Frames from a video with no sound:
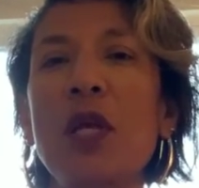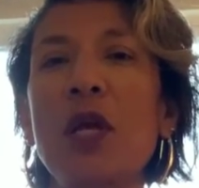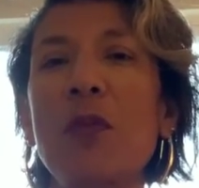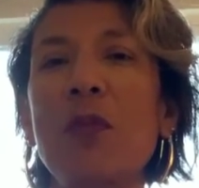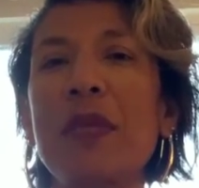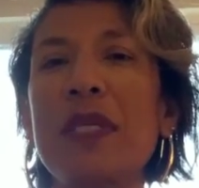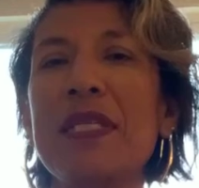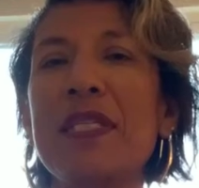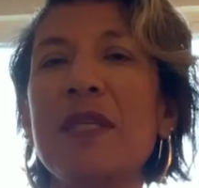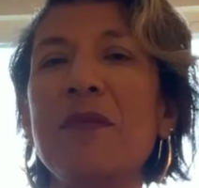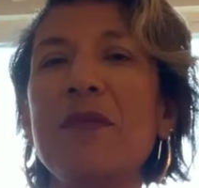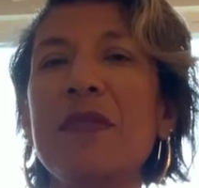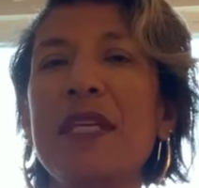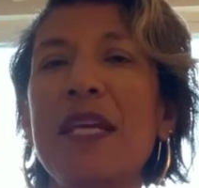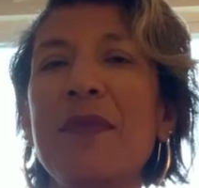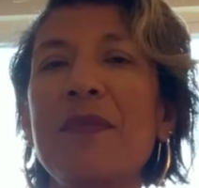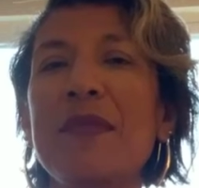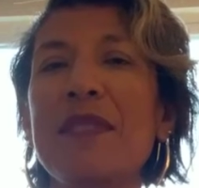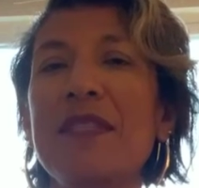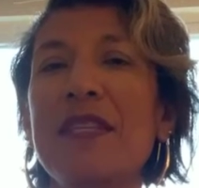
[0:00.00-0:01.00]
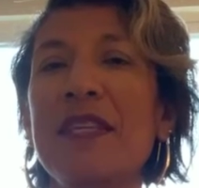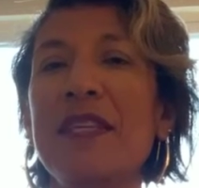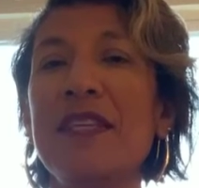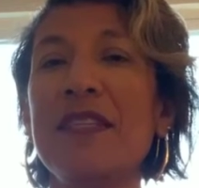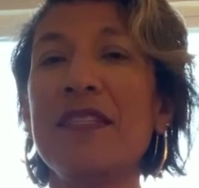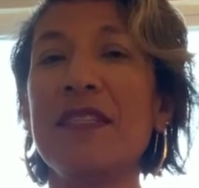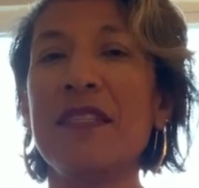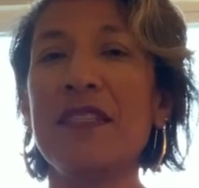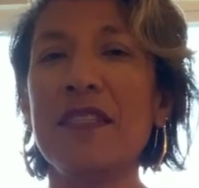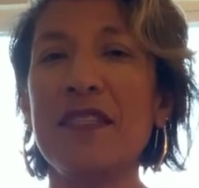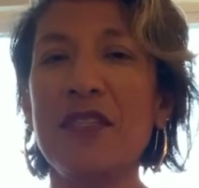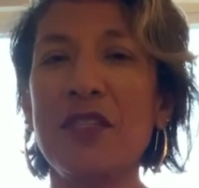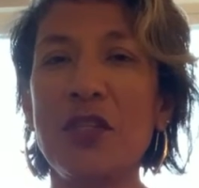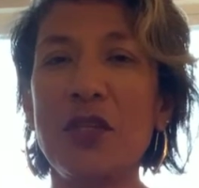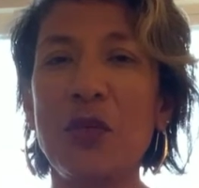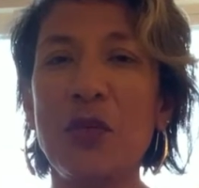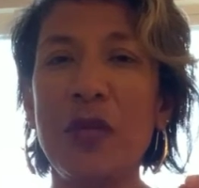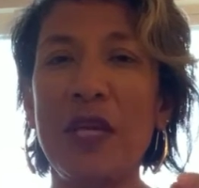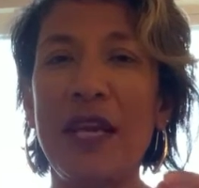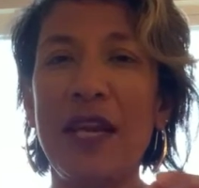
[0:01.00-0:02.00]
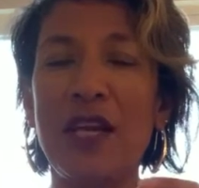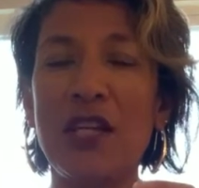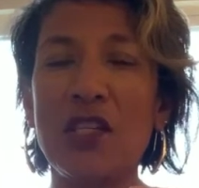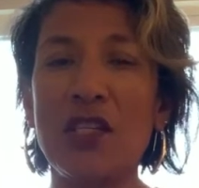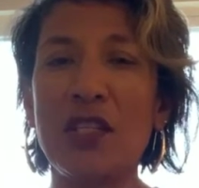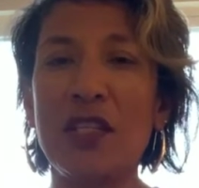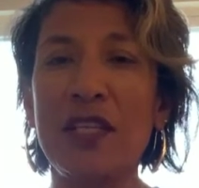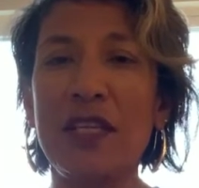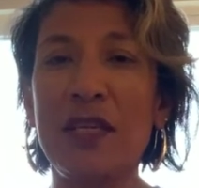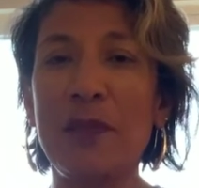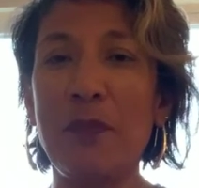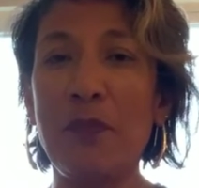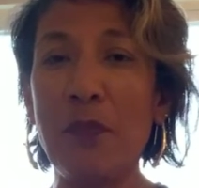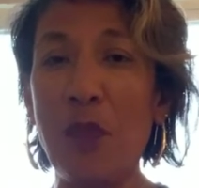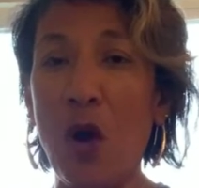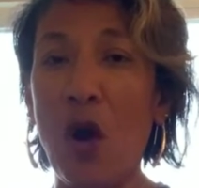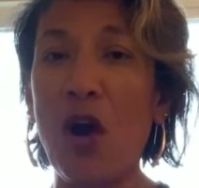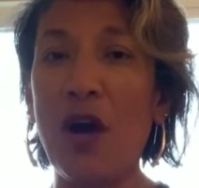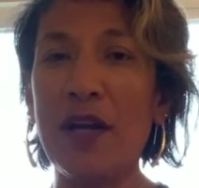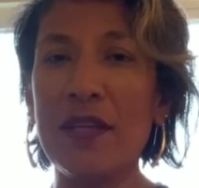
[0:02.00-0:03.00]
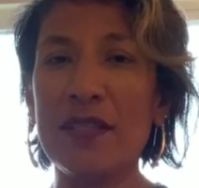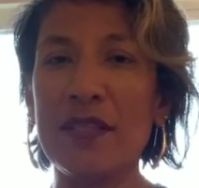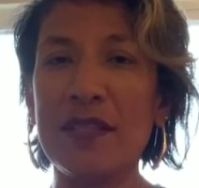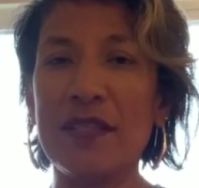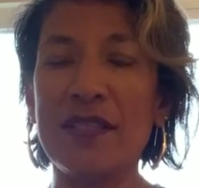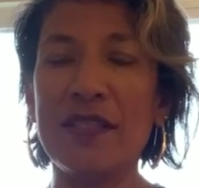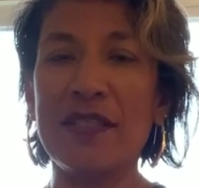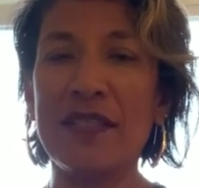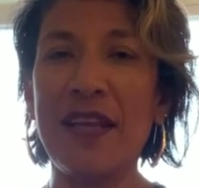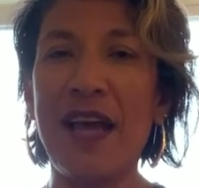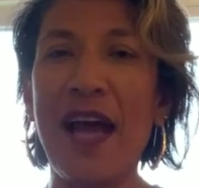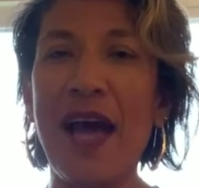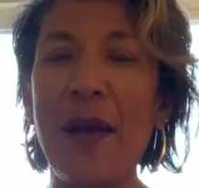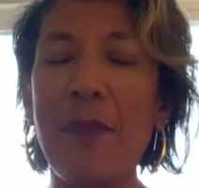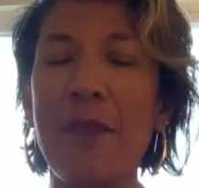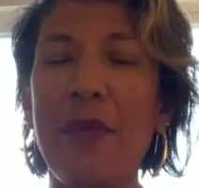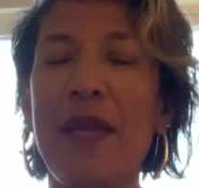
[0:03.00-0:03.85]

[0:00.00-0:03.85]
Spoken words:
But sometimes it isn't until we actually pause and stop,